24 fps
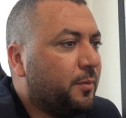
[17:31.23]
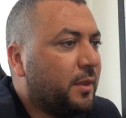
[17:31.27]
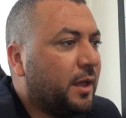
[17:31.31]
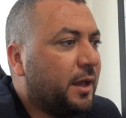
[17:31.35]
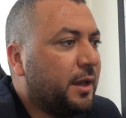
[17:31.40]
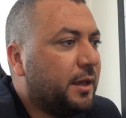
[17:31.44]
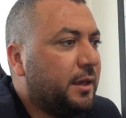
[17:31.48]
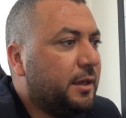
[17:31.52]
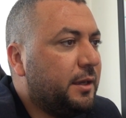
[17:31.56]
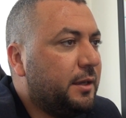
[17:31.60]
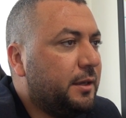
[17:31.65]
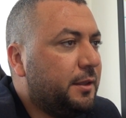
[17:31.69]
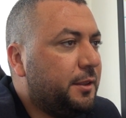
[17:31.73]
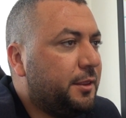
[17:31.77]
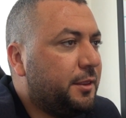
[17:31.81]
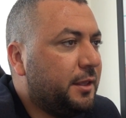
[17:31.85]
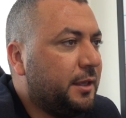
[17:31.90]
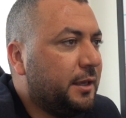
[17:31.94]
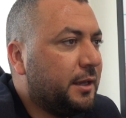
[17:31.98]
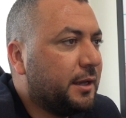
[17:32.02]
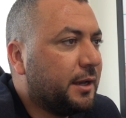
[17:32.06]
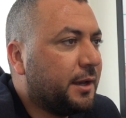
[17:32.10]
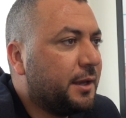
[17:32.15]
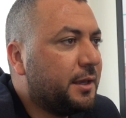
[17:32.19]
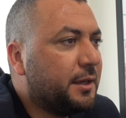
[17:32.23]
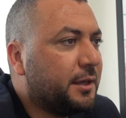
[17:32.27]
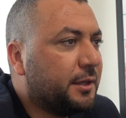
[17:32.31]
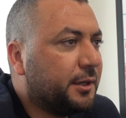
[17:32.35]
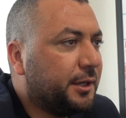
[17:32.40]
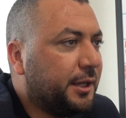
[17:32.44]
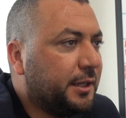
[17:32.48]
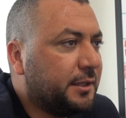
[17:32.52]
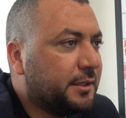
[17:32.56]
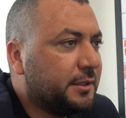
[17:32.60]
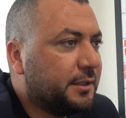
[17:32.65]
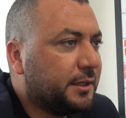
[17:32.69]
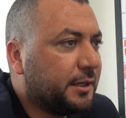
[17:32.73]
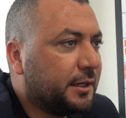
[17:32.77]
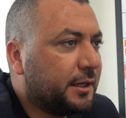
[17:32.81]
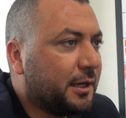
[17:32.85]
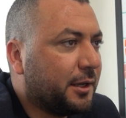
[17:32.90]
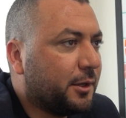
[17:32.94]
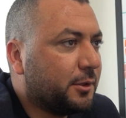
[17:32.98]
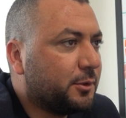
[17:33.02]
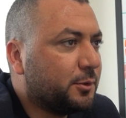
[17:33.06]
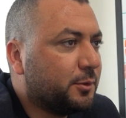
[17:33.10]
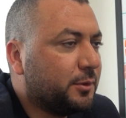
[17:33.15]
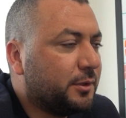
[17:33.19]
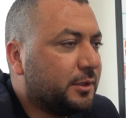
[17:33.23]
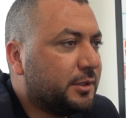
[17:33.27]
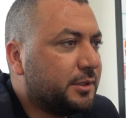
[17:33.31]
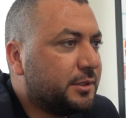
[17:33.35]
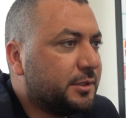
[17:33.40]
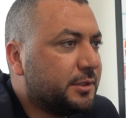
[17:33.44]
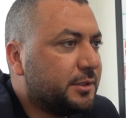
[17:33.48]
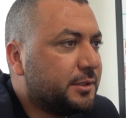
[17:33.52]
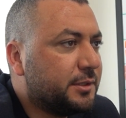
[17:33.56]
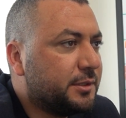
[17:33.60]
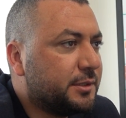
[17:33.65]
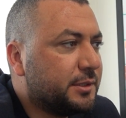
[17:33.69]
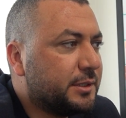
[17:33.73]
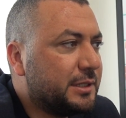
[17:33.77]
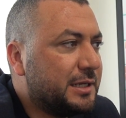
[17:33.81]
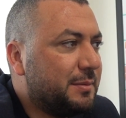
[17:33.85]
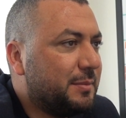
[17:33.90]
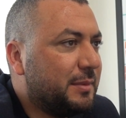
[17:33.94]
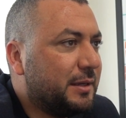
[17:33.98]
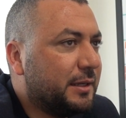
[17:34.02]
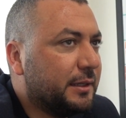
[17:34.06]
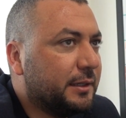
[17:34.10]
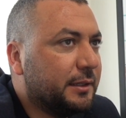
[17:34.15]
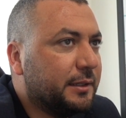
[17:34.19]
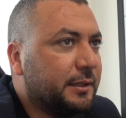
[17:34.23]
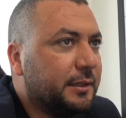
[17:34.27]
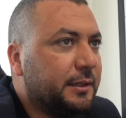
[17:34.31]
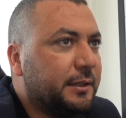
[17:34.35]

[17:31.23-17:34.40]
I think I created an account with this email.